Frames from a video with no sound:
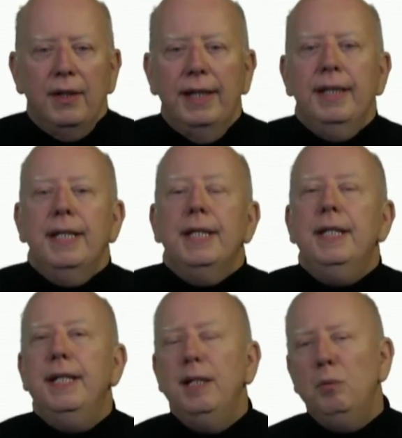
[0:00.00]
Okay,
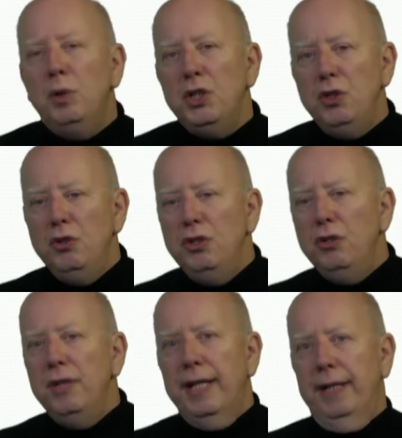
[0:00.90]
then once you
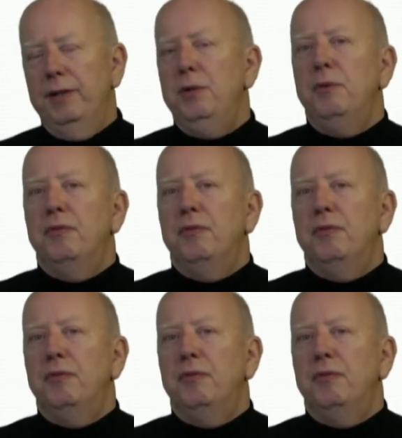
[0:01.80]
do that,